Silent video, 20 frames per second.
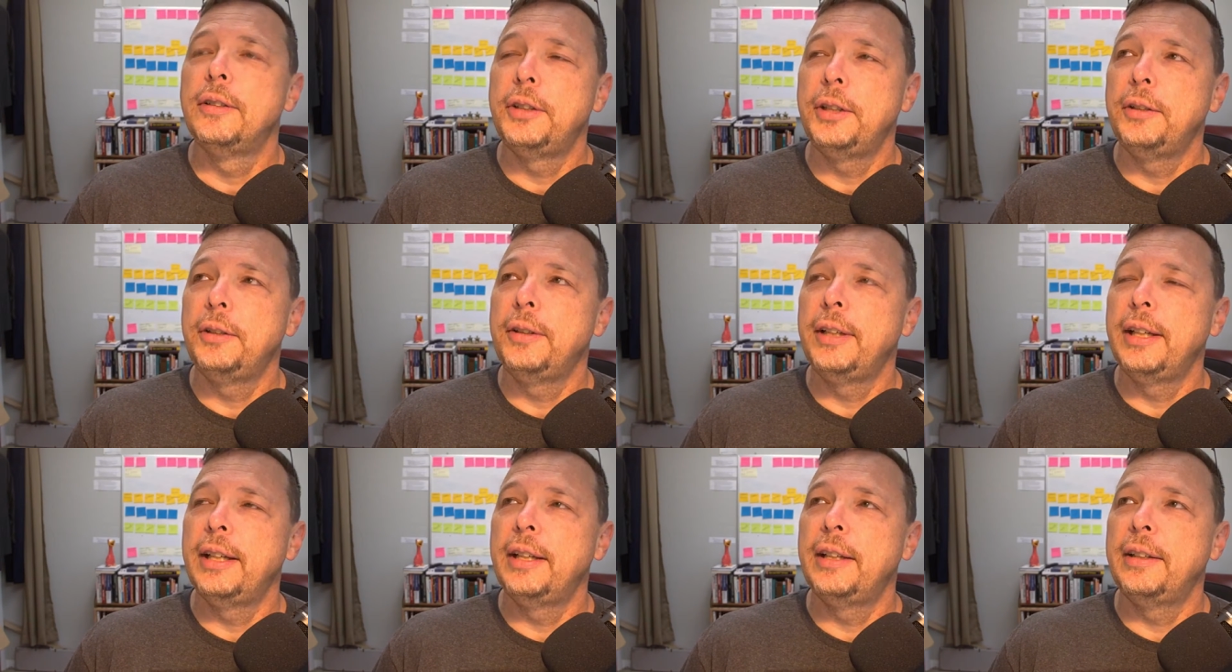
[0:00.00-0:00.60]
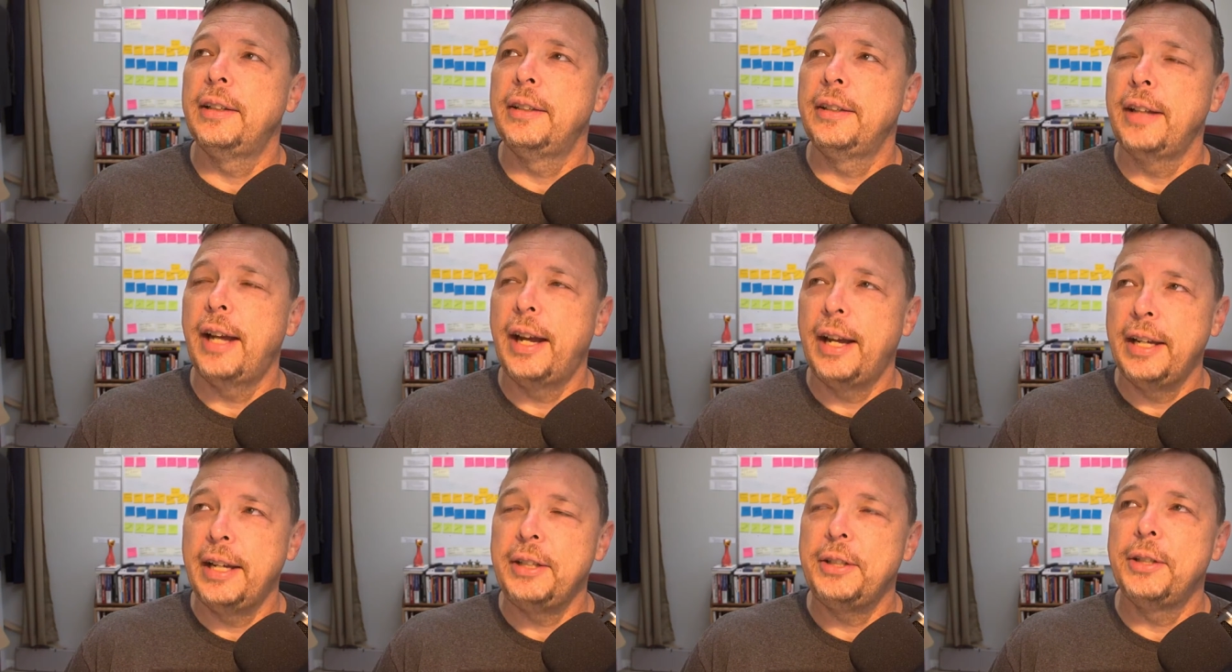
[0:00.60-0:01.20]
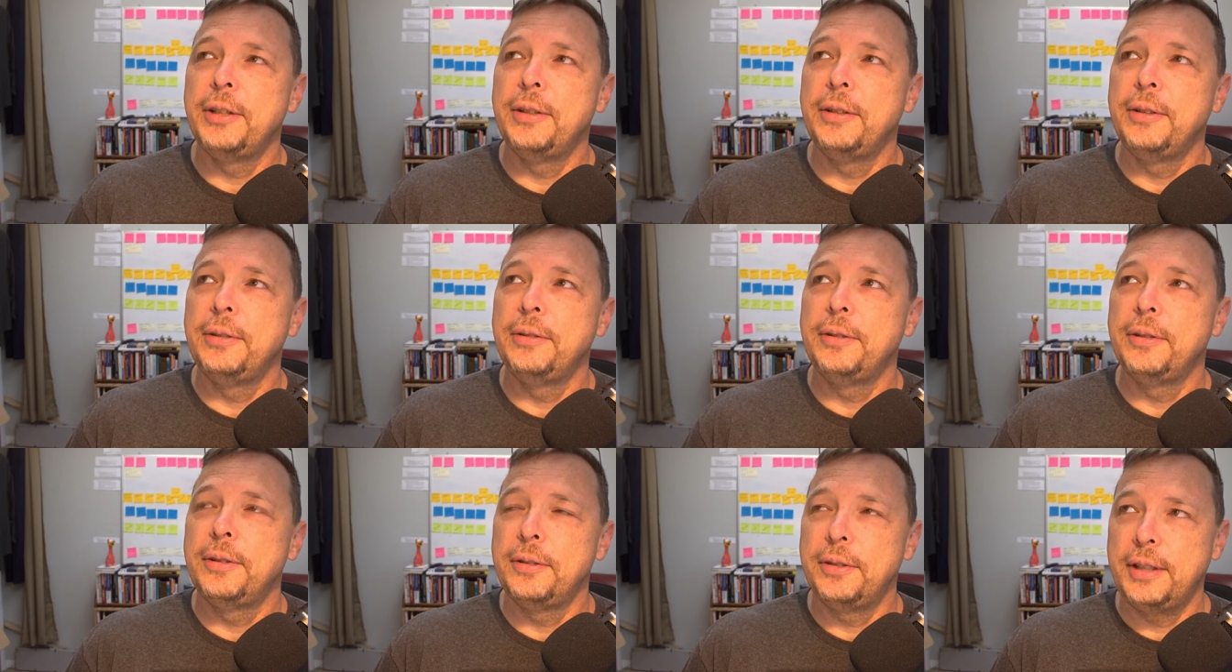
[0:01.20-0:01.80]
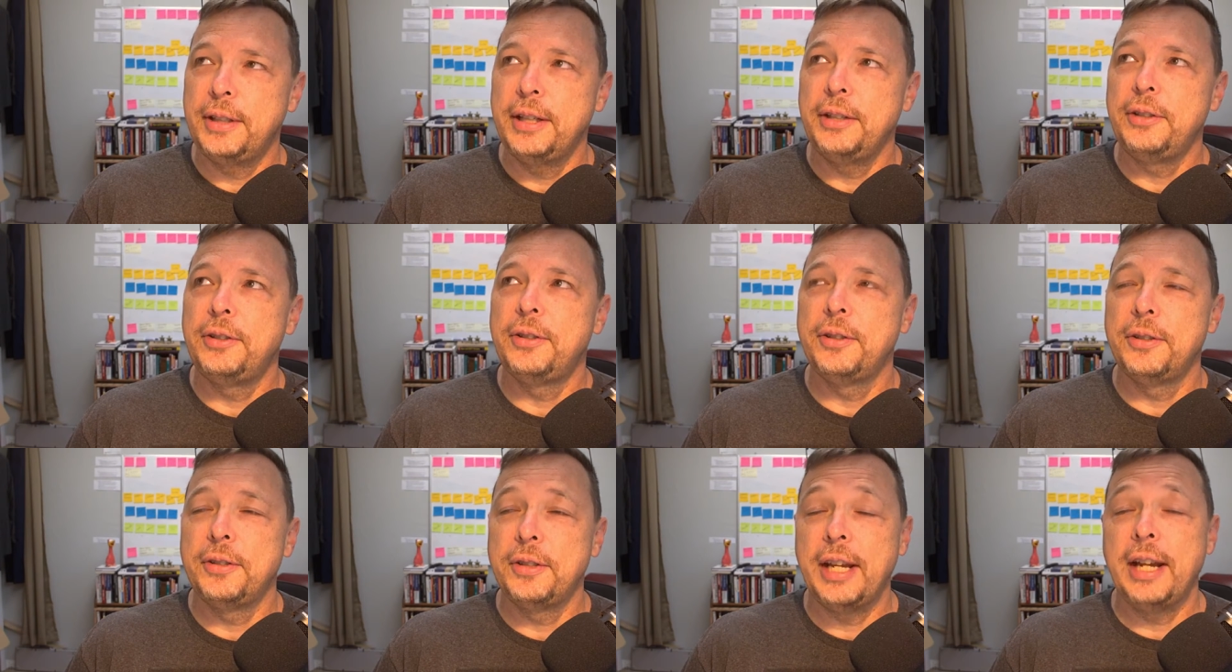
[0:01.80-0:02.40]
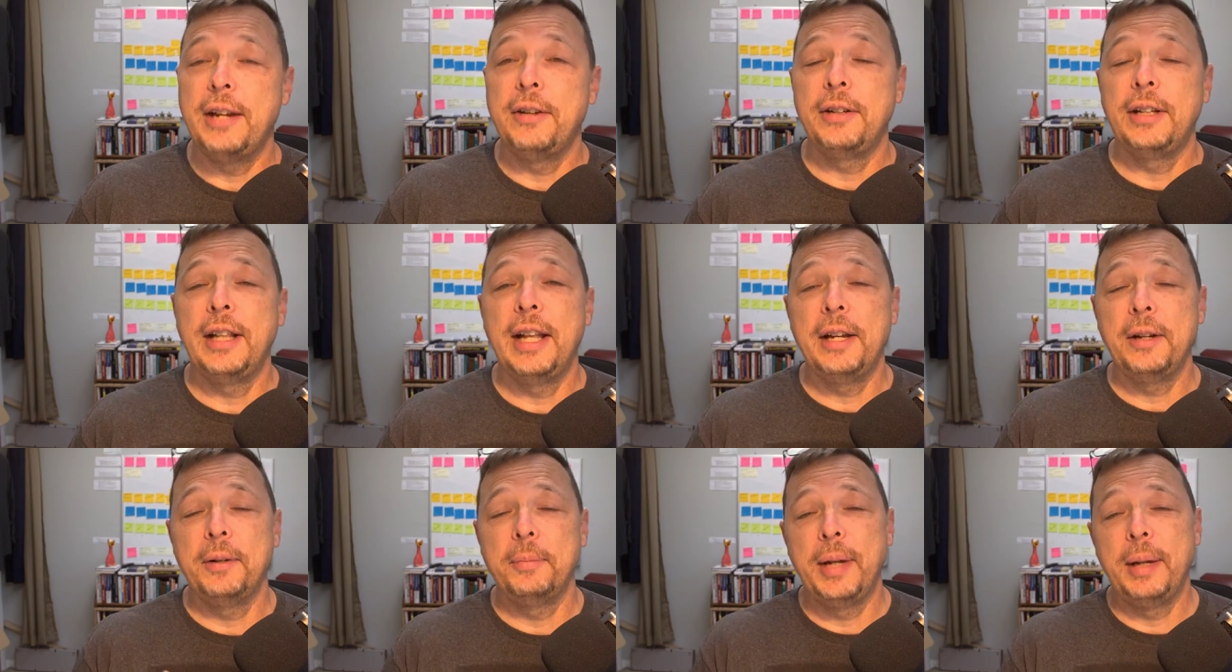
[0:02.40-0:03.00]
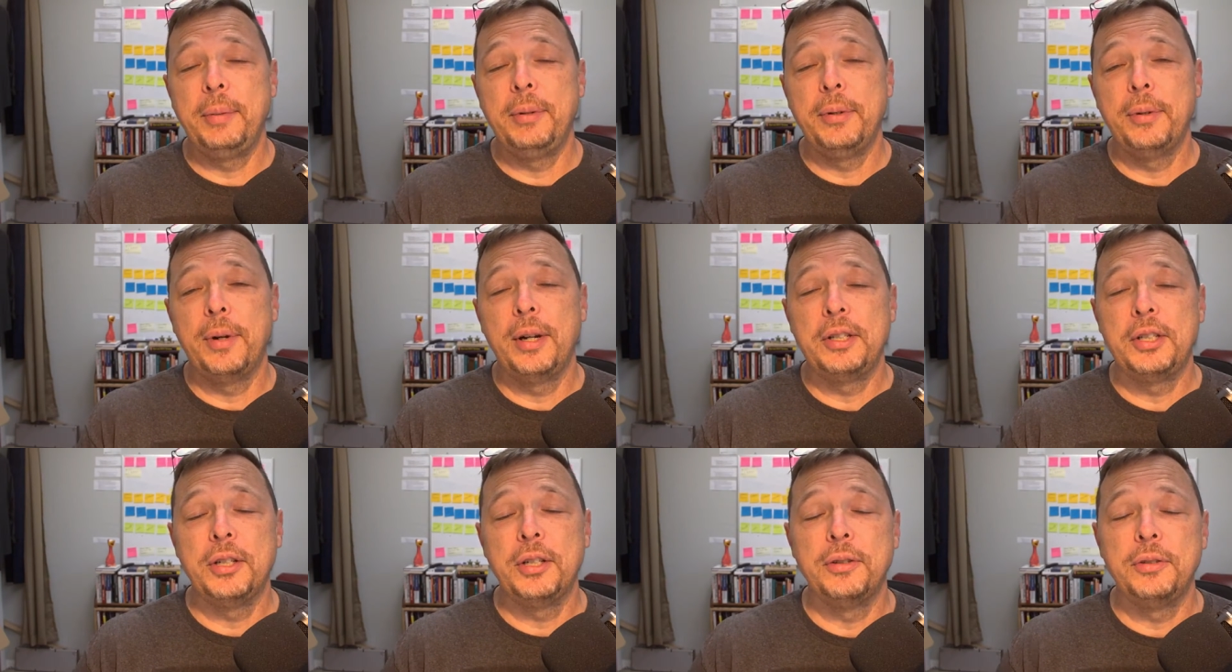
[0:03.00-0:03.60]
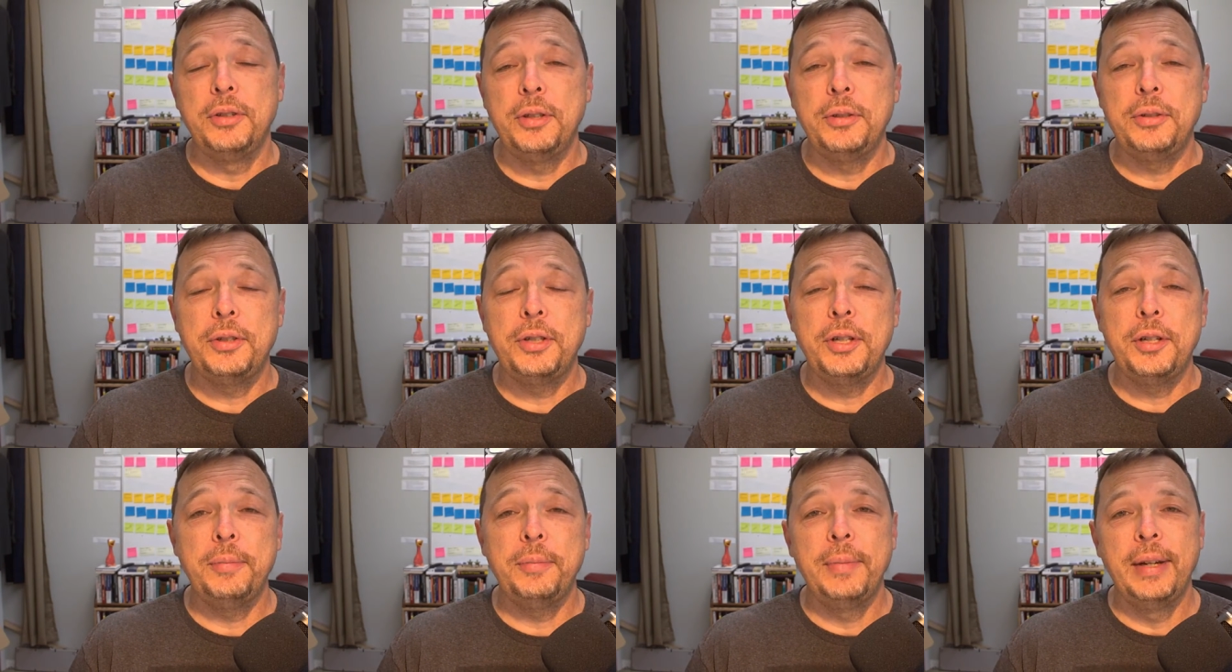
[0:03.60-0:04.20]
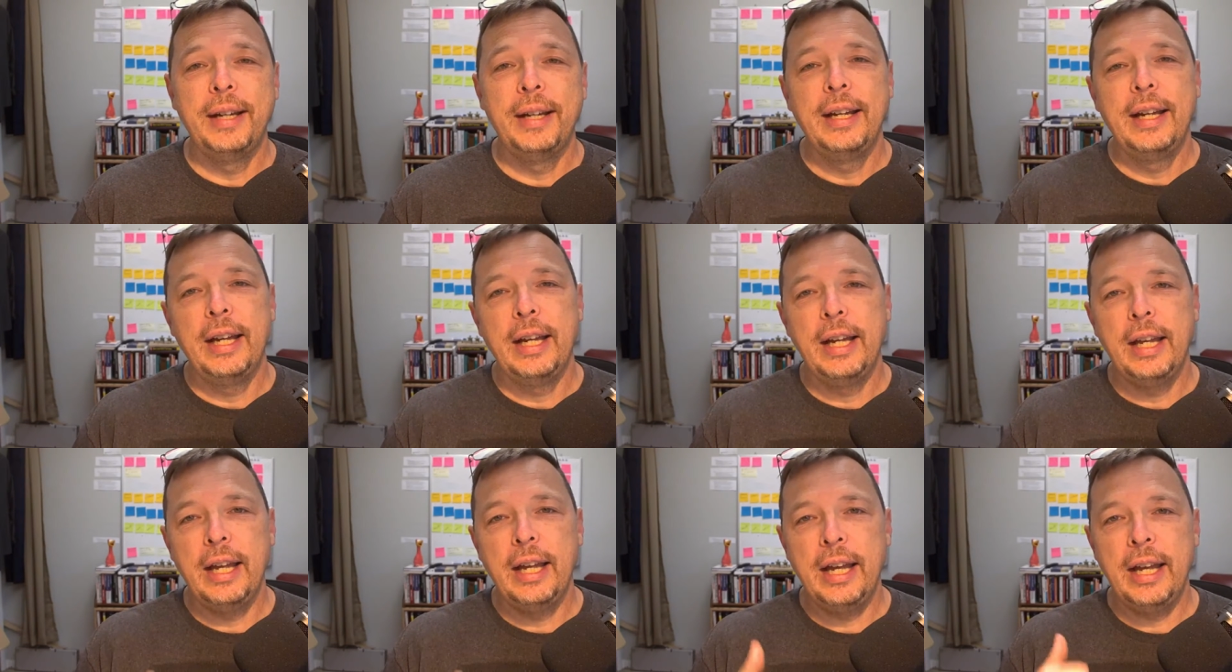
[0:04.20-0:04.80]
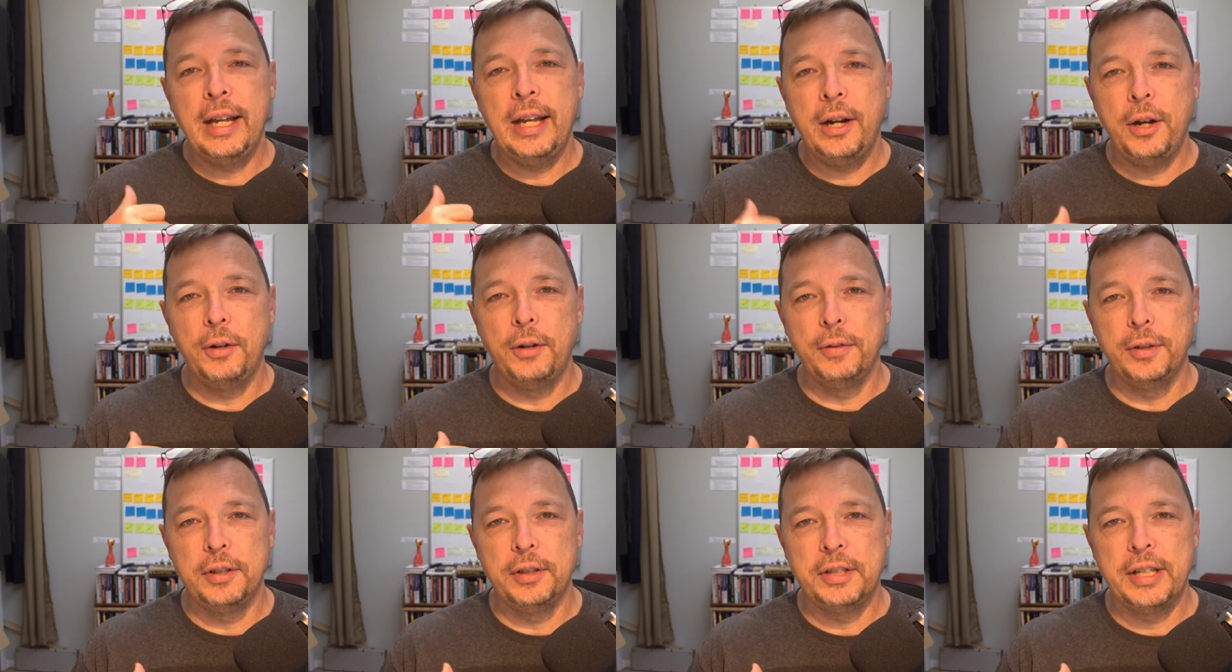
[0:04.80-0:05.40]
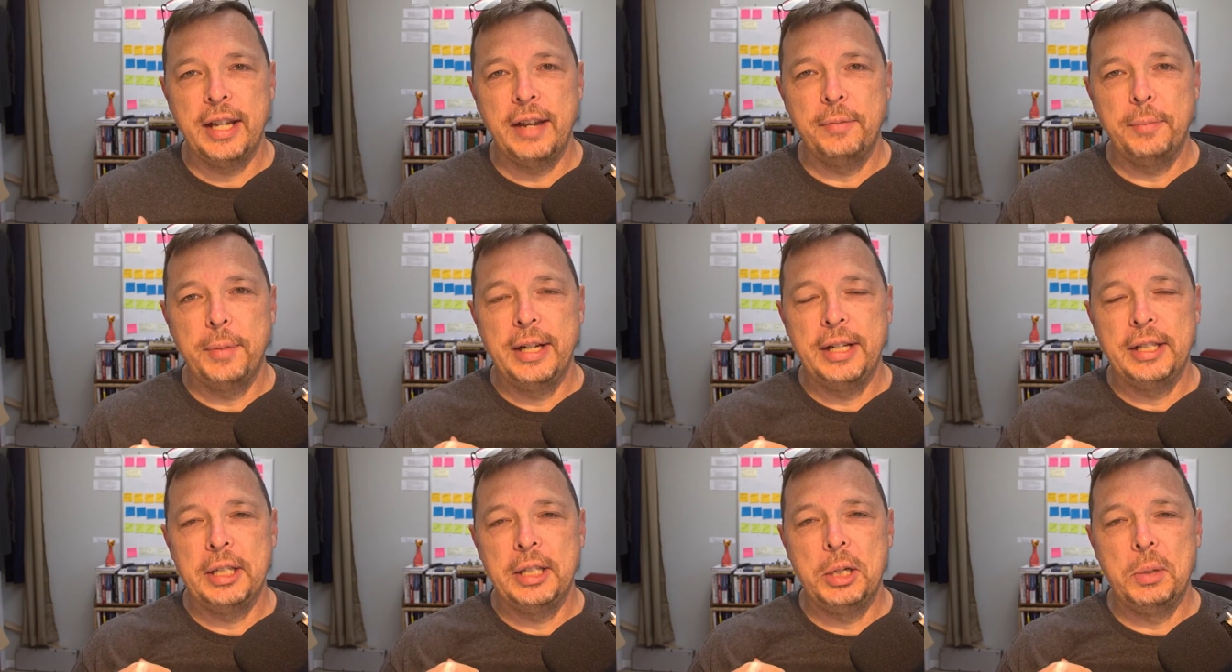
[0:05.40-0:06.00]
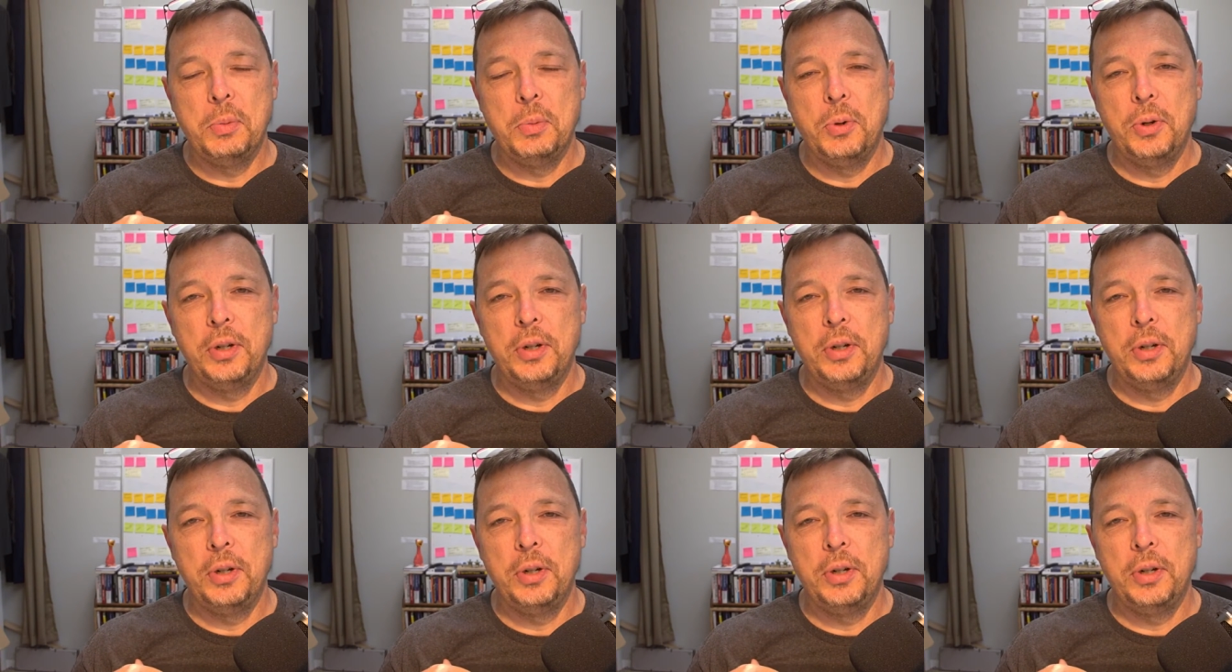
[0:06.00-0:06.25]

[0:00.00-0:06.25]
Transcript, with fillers: TuneIn, iTunes, Stitcher, SoundCloud, or maybe you're watching on YouTube head over to seven